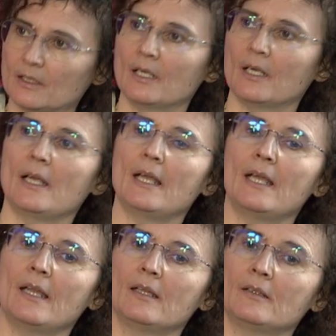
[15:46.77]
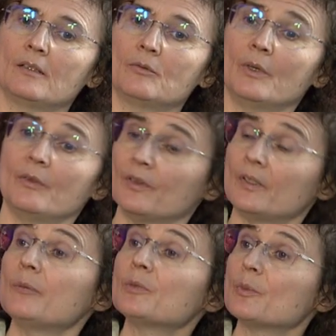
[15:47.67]
have enough time in my
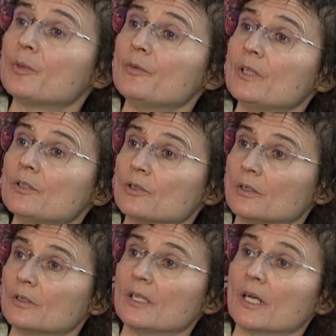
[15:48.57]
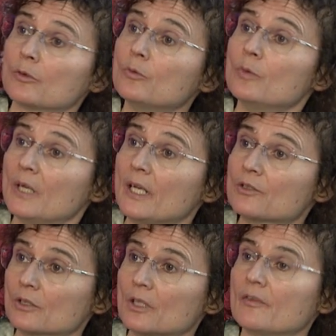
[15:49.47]
life to get to the
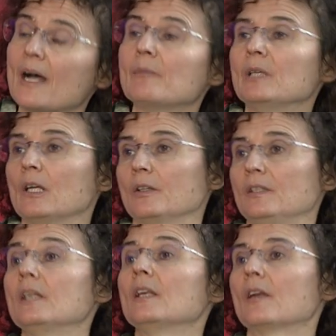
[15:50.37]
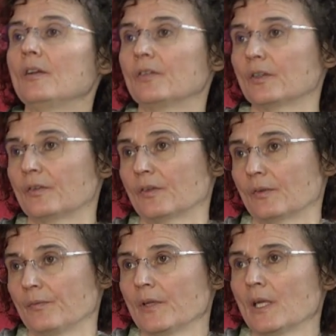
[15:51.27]
point in which I know it's right
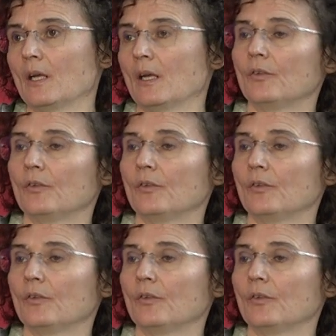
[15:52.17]
or wrong.